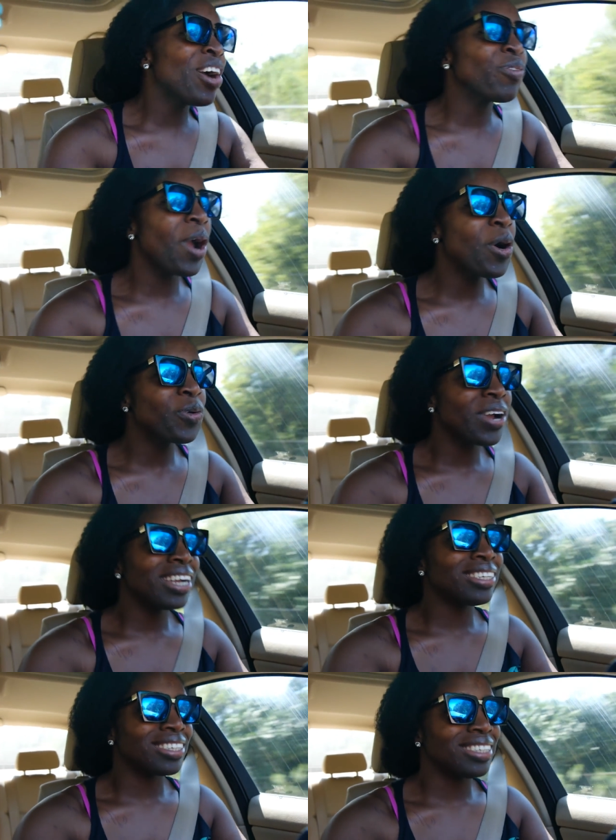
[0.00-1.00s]
road
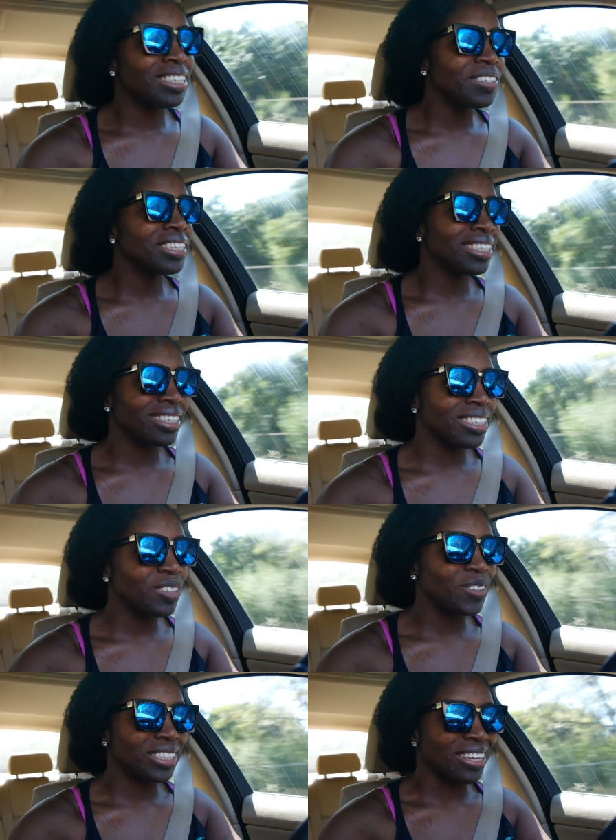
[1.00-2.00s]
rage is serious in
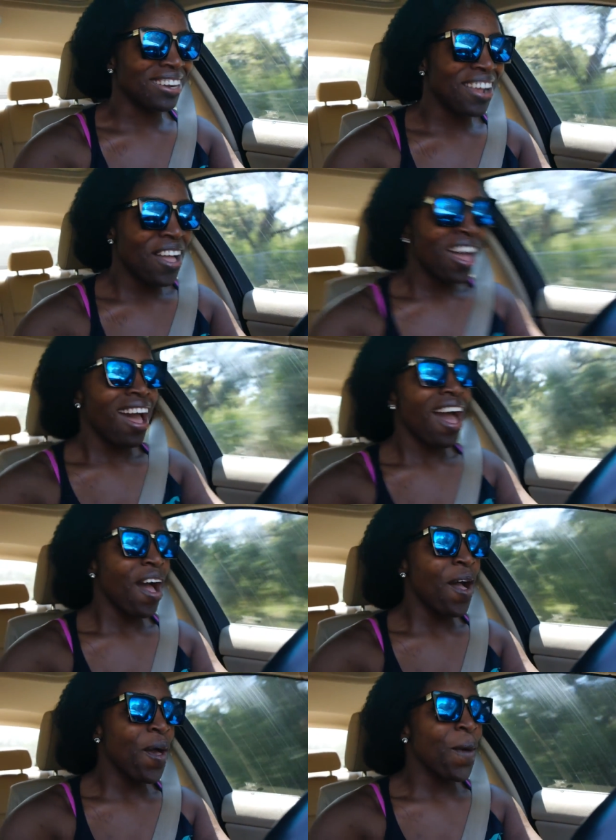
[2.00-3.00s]
Houston.
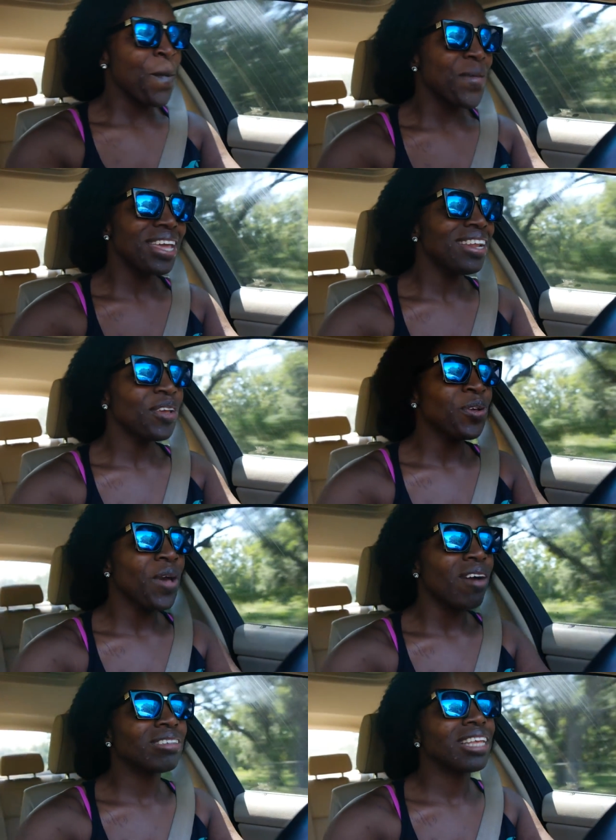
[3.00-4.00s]
Um,
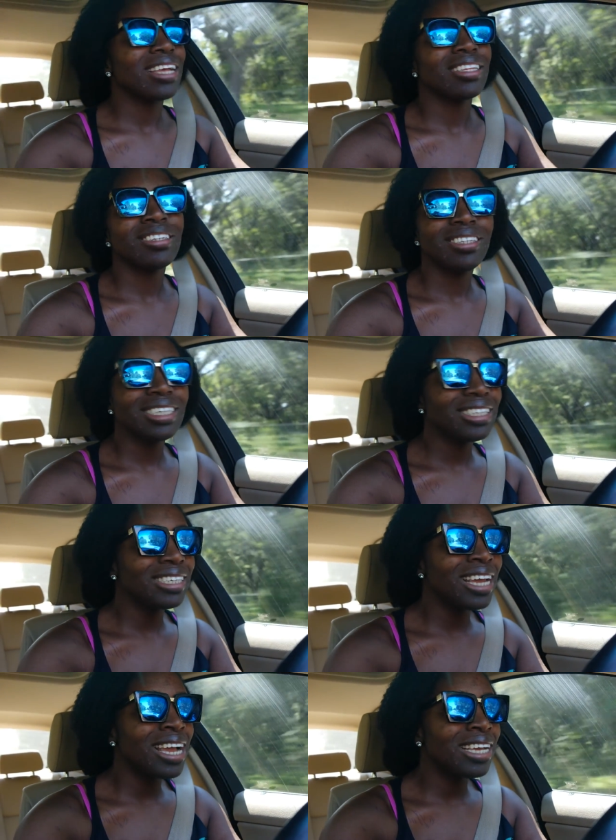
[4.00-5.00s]
anywho, I was like, there's
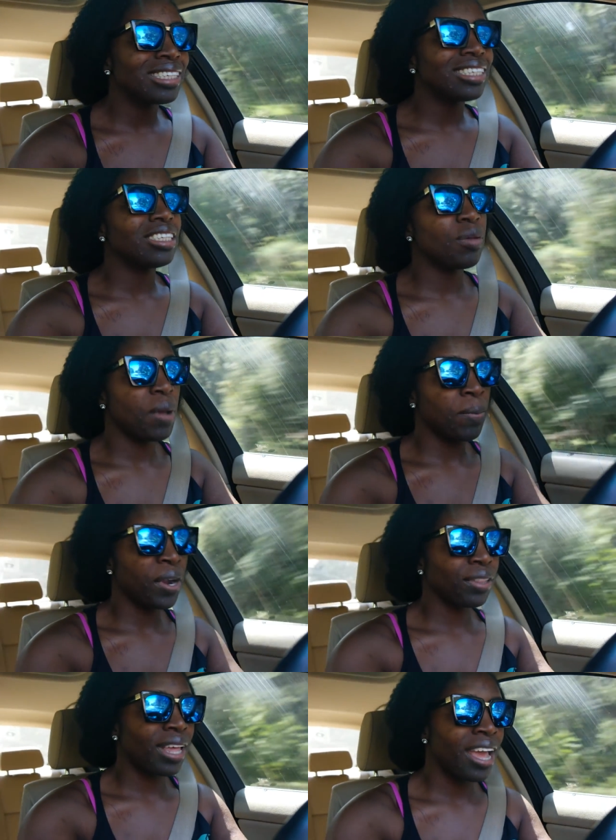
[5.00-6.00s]
60 days until my
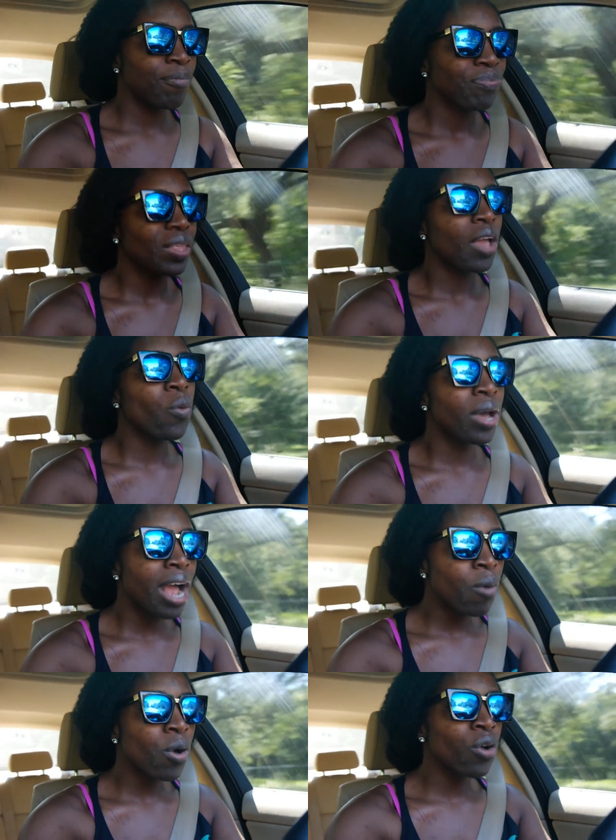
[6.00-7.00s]
birthday. And what
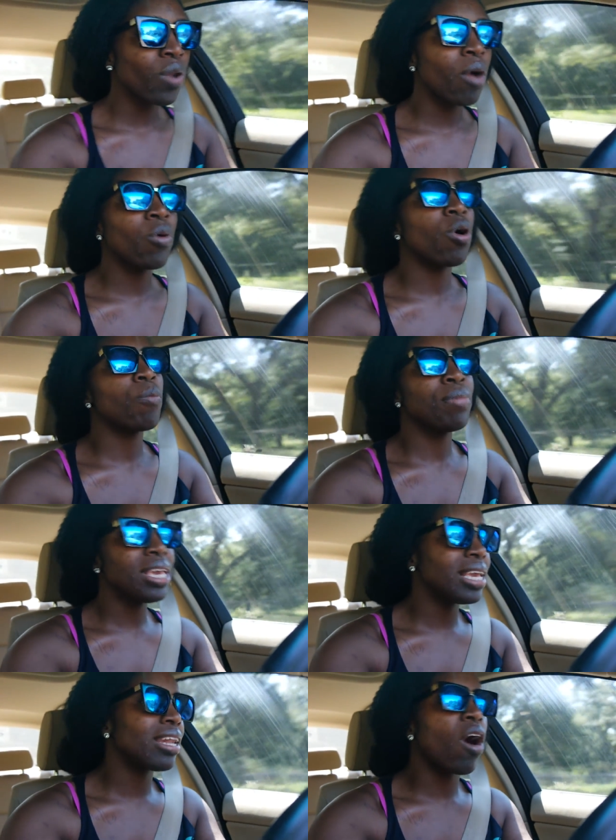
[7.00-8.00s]
I want, I want
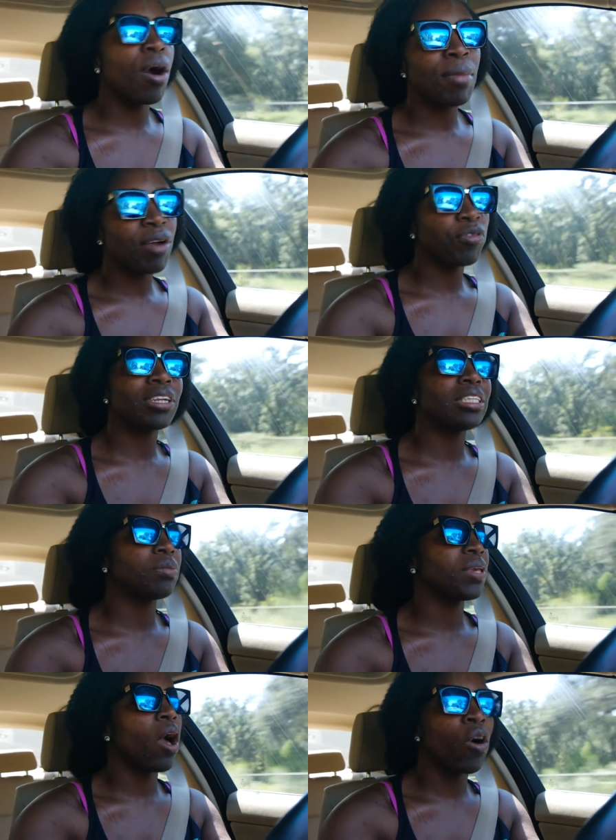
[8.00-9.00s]
me and all my friends
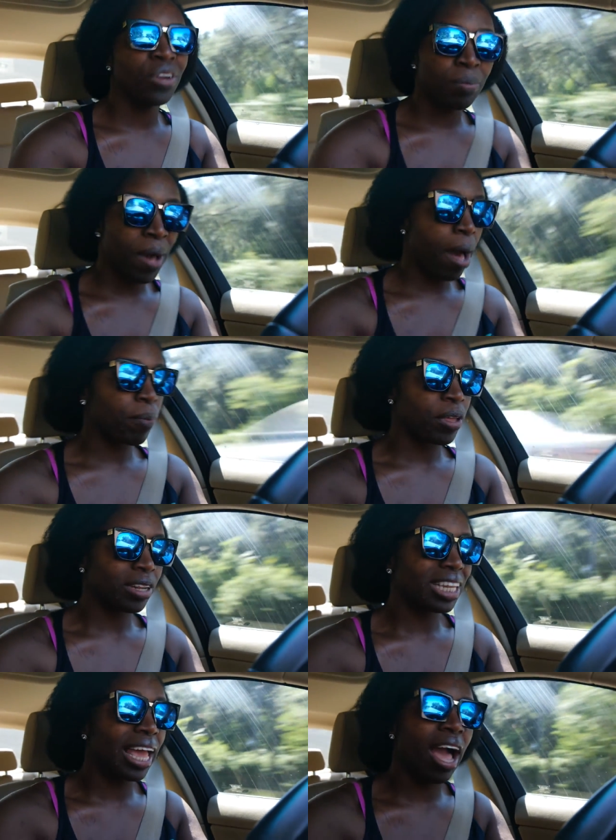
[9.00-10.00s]
to be on and
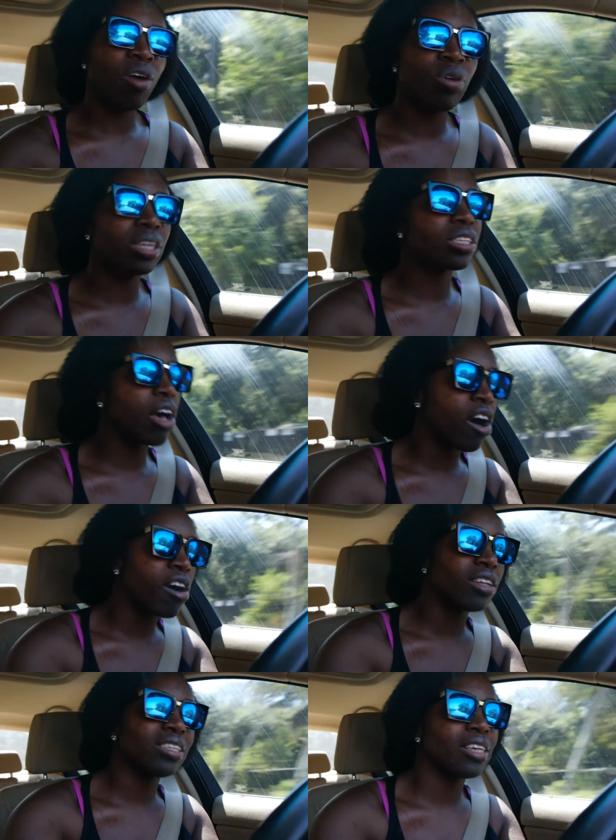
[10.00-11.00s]
popping. Like, I want us
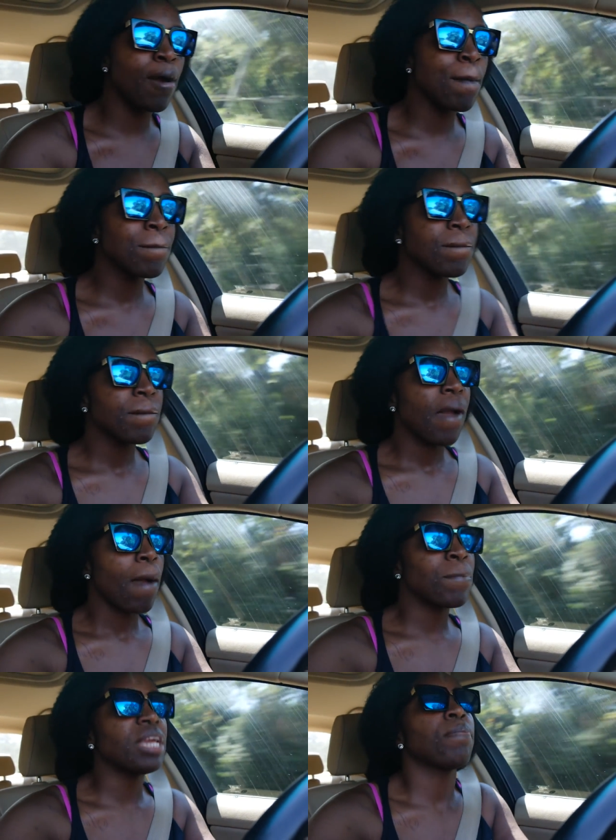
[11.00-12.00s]
all
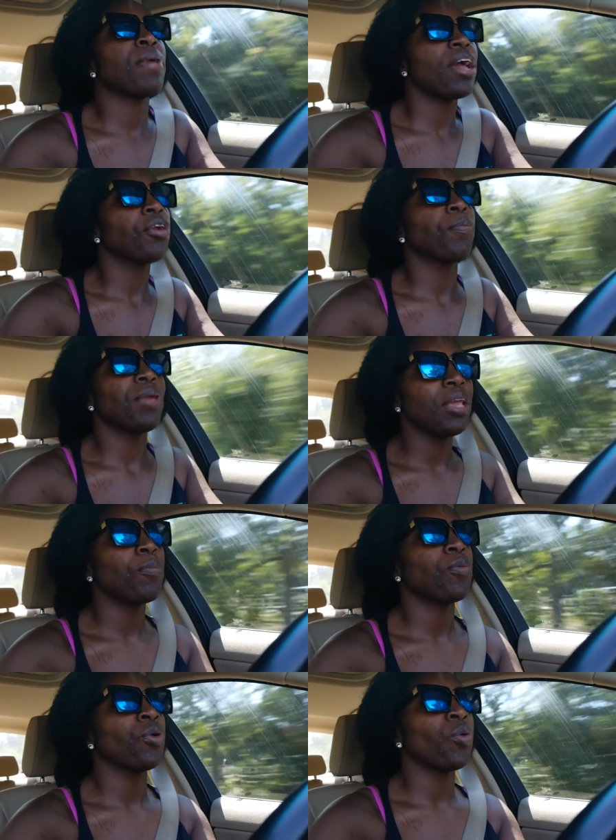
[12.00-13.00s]
to be better
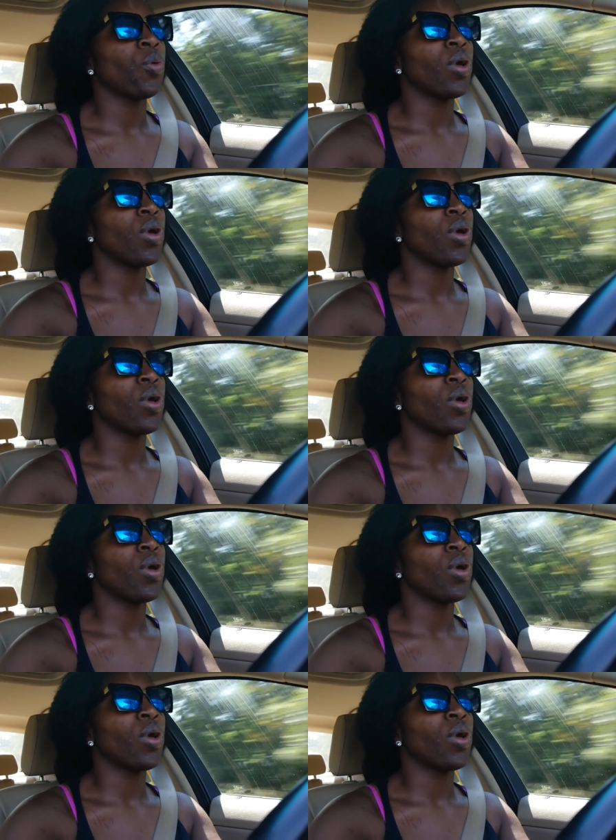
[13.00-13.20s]
people